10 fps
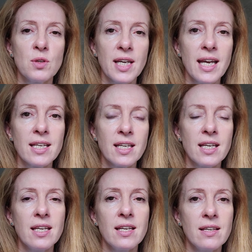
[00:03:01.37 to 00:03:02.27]

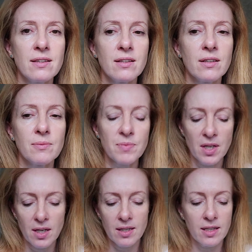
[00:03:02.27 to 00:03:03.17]
cakey either.
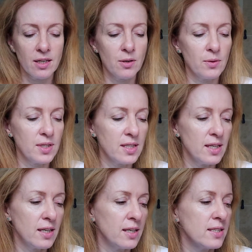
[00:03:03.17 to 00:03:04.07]
Now
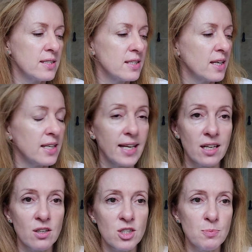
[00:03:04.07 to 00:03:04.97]
it's in a
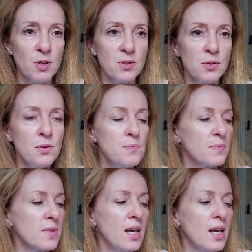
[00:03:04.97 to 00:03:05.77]
glass bottle,